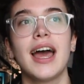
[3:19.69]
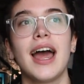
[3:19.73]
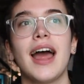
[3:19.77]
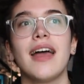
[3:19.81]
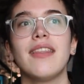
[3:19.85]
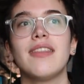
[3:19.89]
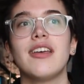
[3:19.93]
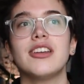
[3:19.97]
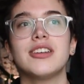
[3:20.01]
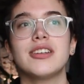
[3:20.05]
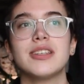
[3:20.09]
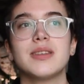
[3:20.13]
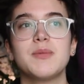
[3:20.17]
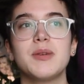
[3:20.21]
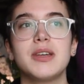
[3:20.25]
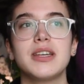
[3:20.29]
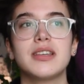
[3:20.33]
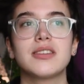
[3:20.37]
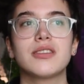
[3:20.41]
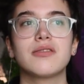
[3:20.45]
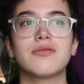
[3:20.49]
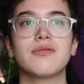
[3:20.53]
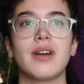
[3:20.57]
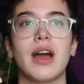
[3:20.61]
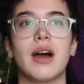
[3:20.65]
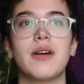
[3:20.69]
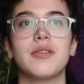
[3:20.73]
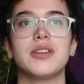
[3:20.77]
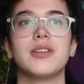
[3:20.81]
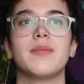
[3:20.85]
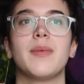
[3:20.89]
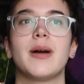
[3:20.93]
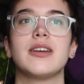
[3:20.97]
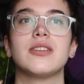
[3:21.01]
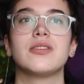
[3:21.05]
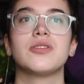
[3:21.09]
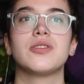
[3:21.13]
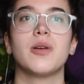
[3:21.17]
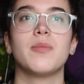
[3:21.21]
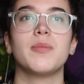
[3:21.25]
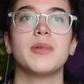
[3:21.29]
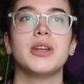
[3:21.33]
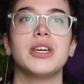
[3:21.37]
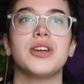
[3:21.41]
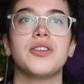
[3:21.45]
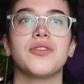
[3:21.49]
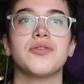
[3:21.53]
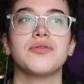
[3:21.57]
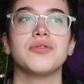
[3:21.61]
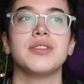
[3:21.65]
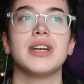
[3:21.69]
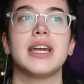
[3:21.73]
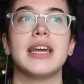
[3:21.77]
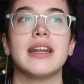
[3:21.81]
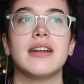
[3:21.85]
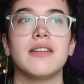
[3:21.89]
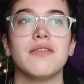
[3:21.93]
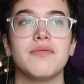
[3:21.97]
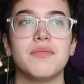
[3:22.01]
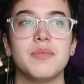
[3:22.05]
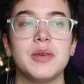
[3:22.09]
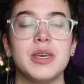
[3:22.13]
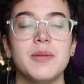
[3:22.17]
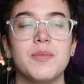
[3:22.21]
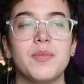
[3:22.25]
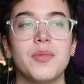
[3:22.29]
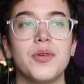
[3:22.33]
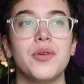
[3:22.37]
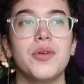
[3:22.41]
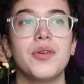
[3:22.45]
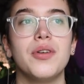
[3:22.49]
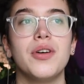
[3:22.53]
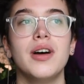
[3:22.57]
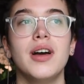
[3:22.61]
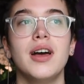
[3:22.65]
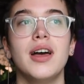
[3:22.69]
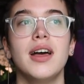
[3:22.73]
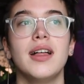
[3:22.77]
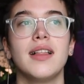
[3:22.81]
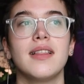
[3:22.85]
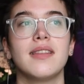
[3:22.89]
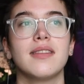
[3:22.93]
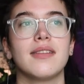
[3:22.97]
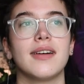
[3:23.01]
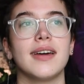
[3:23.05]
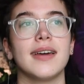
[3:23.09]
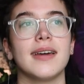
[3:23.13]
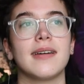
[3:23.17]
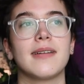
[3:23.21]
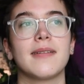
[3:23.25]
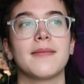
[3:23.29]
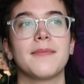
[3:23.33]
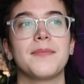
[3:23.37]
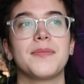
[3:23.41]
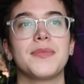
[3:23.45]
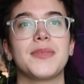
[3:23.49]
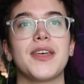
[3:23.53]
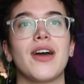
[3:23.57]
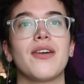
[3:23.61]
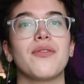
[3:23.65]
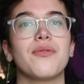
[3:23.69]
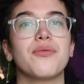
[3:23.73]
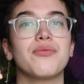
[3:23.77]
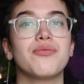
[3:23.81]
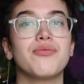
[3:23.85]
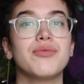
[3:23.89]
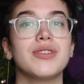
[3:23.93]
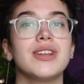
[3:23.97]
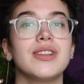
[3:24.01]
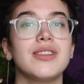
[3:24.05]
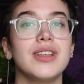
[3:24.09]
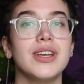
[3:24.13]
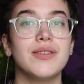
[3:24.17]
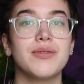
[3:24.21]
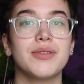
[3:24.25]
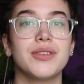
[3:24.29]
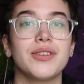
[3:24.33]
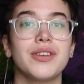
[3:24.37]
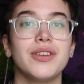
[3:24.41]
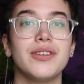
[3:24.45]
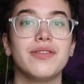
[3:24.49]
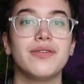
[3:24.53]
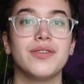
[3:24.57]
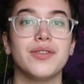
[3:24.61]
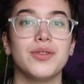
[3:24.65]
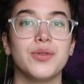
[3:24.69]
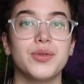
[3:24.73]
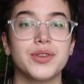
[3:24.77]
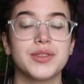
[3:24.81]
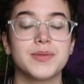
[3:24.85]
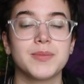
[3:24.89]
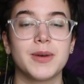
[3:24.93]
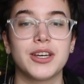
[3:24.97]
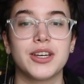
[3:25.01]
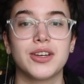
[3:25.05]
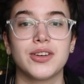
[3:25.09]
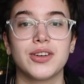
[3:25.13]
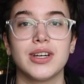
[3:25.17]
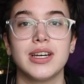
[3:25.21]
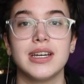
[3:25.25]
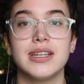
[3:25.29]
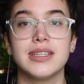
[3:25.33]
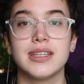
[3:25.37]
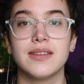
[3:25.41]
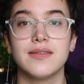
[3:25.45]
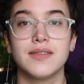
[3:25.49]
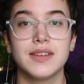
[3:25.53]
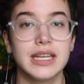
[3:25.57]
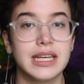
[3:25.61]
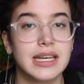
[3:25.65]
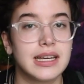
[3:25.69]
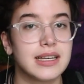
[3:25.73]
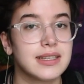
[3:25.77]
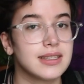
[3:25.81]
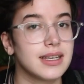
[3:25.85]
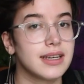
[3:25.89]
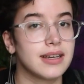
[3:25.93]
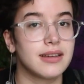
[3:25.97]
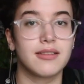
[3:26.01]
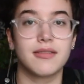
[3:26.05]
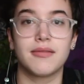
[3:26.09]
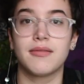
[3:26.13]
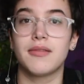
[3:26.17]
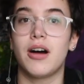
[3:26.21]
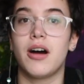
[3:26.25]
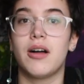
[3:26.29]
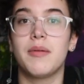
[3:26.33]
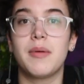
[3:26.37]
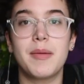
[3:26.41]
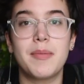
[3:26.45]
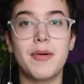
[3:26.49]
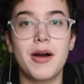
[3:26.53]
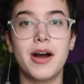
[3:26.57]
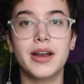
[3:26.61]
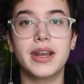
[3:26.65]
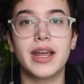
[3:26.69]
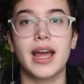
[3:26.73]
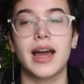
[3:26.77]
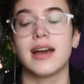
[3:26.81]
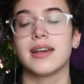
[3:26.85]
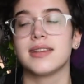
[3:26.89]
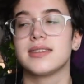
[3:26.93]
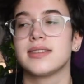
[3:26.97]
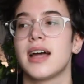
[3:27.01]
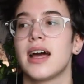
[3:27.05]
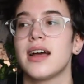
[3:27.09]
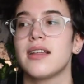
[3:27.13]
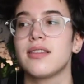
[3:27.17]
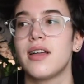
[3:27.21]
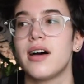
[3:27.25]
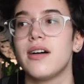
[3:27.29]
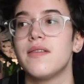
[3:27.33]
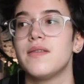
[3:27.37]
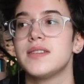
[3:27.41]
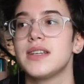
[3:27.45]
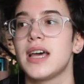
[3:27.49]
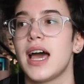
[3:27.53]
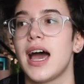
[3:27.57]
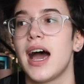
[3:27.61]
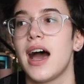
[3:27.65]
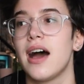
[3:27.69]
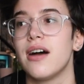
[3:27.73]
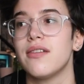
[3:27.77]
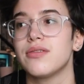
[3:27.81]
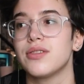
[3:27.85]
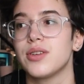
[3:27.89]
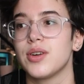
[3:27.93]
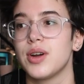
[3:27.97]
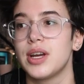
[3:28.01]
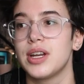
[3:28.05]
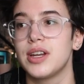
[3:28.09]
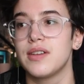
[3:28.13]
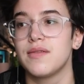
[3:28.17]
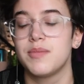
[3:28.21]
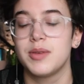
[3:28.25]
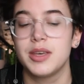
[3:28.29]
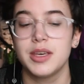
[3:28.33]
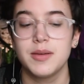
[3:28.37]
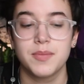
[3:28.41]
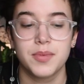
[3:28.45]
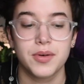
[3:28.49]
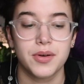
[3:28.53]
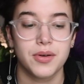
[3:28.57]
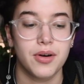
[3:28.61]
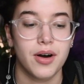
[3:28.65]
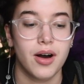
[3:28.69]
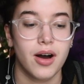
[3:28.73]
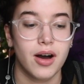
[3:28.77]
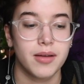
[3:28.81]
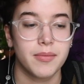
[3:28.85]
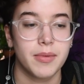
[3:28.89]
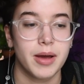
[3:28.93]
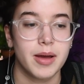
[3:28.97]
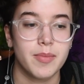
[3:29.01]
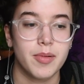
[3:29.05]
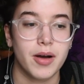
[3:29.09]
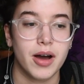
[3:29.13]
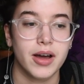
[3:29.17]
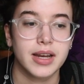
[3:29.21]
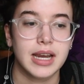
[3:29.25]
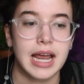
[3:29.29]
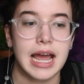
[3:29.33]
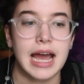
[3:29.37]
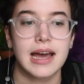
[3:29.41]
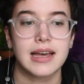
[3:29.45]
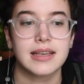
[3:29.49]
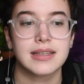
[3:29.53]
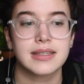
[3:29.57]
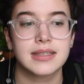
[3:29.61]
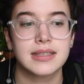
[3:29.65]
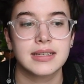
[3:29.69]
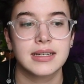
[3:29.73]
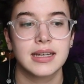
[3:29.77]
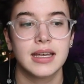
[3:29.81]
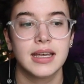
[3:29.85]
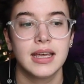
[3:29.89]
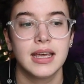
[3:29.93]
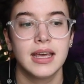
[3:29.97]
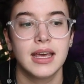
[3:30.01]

And then just being surrounded by so many creative people, like that really, really fuels my creativity, because like on my podcast, I love to have creative people on my podcast.